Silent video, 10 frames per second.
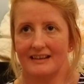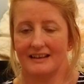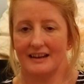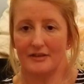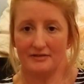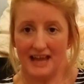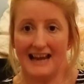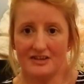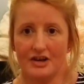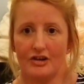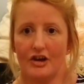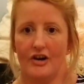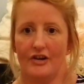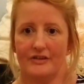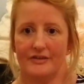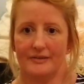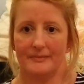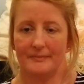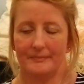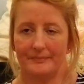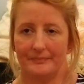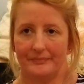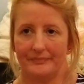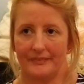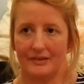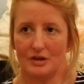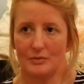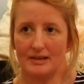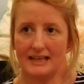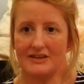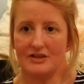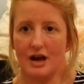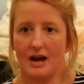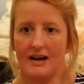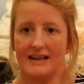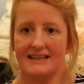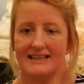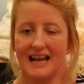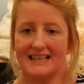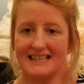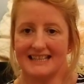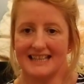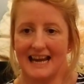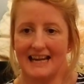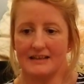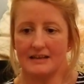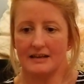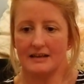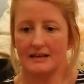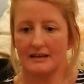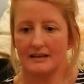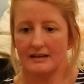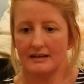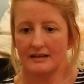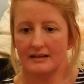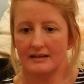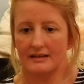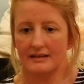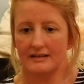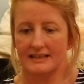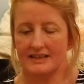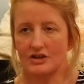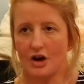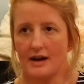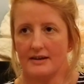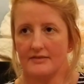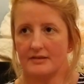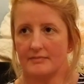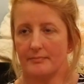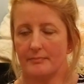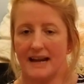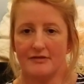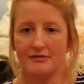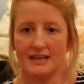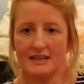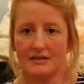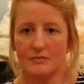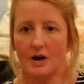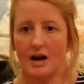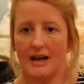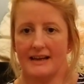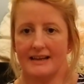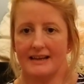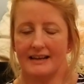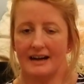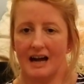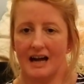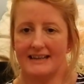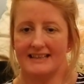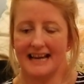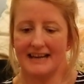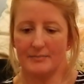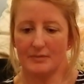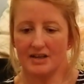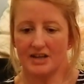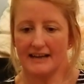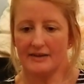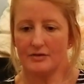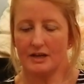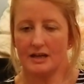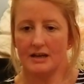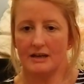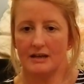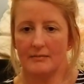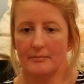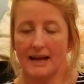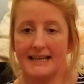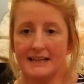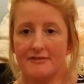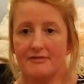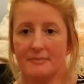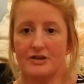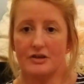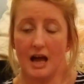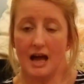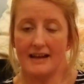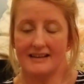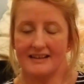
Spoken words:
of that alone. So please guys, understand this is kind of the main reason why I started my channel, mainly for me to learn